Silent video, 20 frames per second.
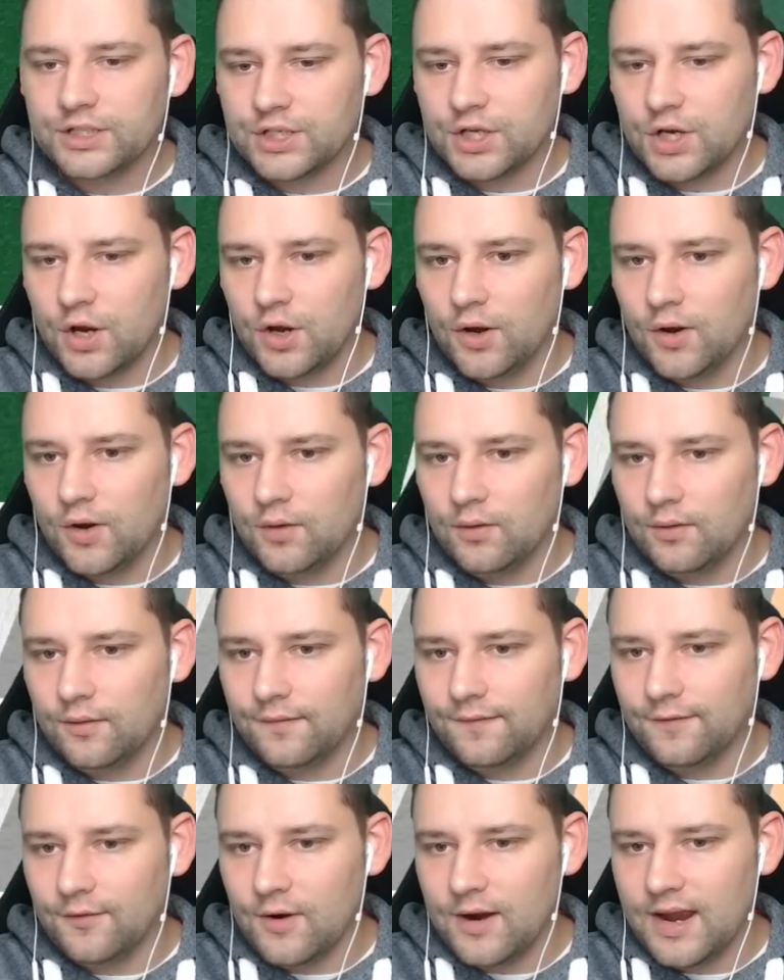two,
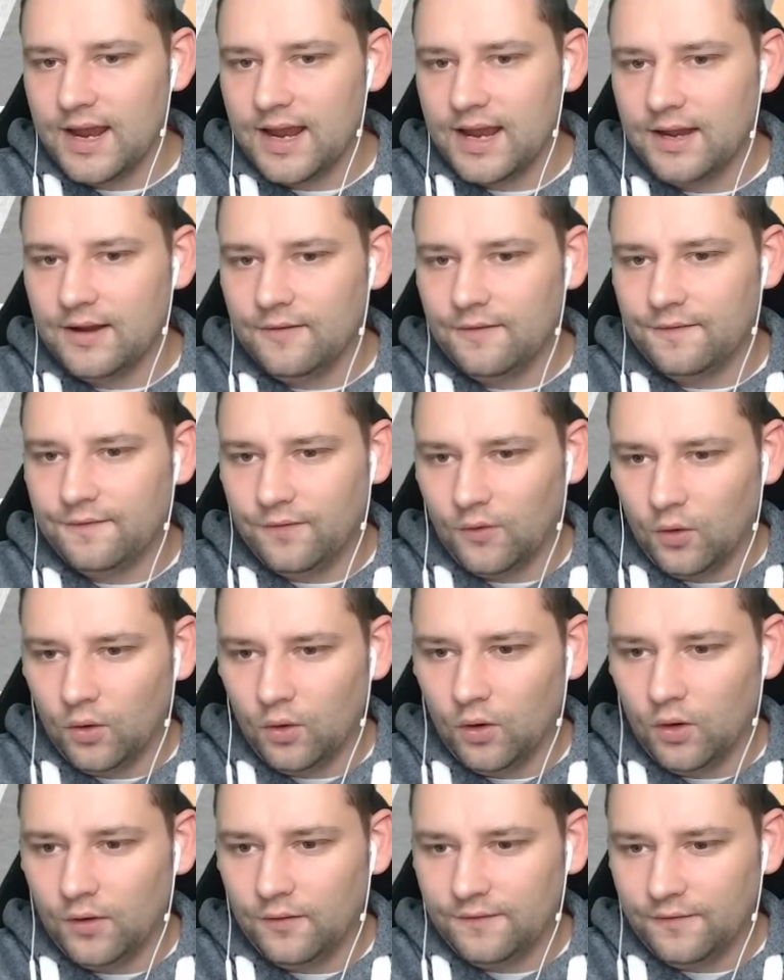three,
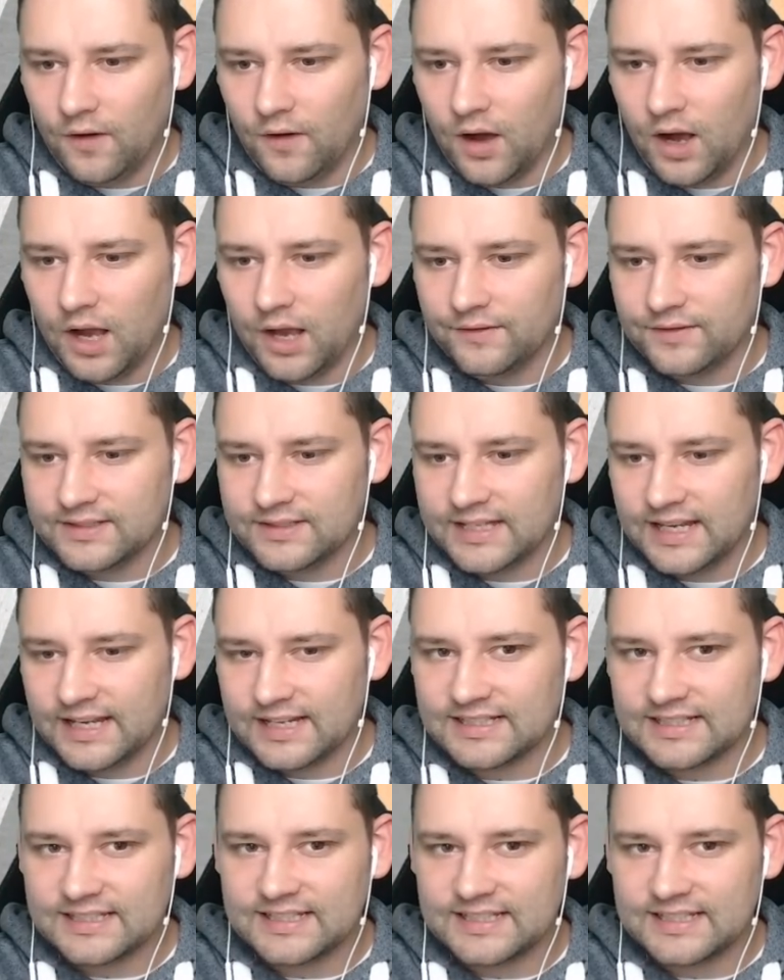four, five, six,